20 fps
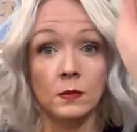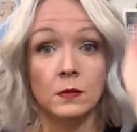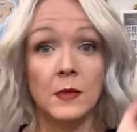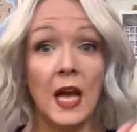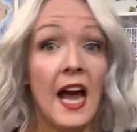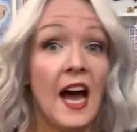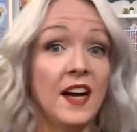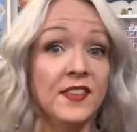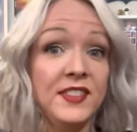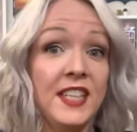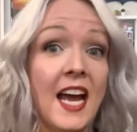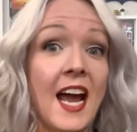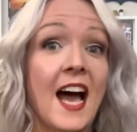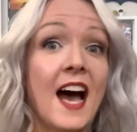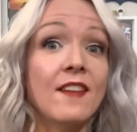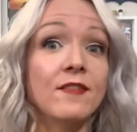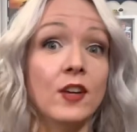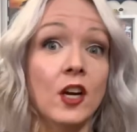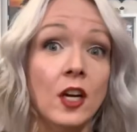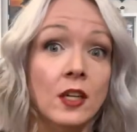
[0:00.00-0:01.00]
have to
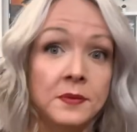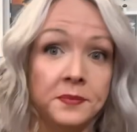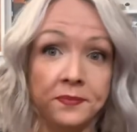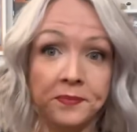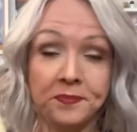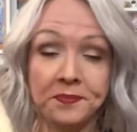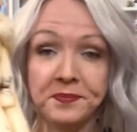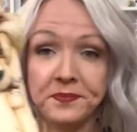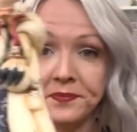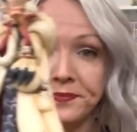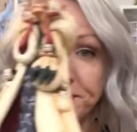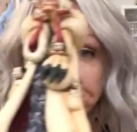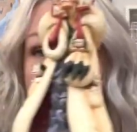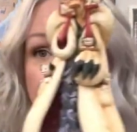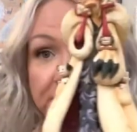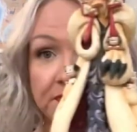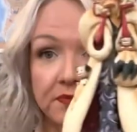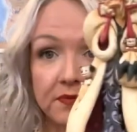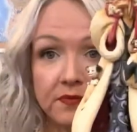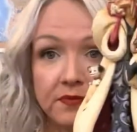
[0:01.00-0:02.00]
have her.
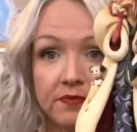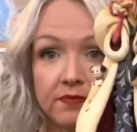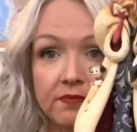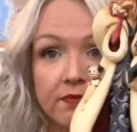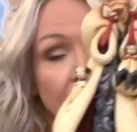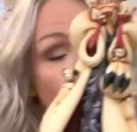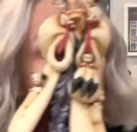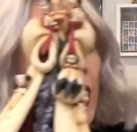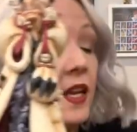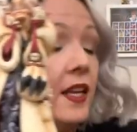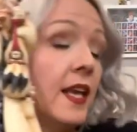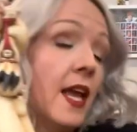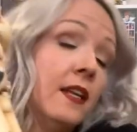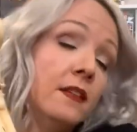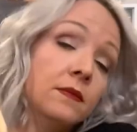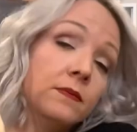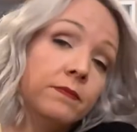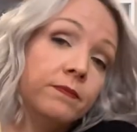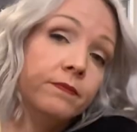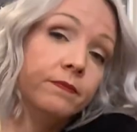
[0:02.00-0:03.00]
And
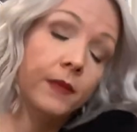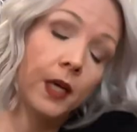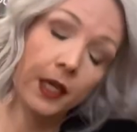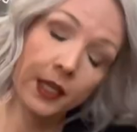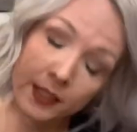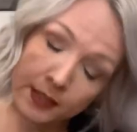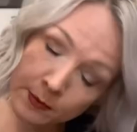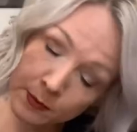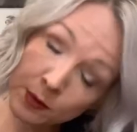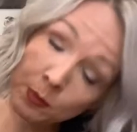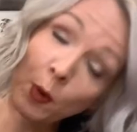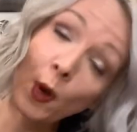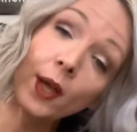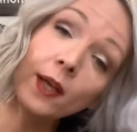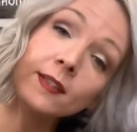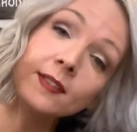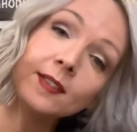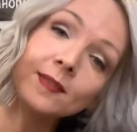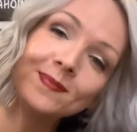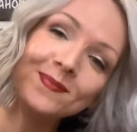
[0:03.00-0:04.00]
again, because I'm
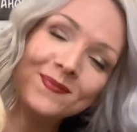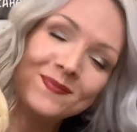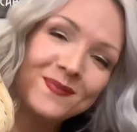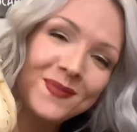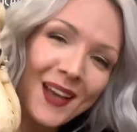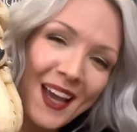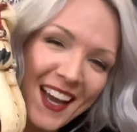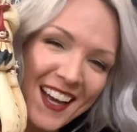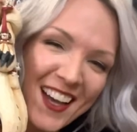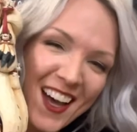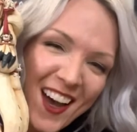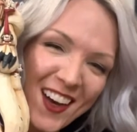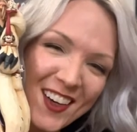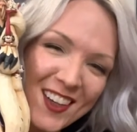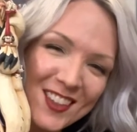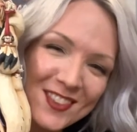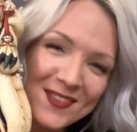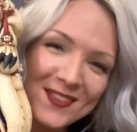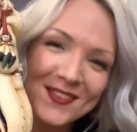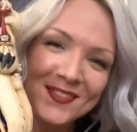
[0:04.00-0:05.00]
spoiled, I got her.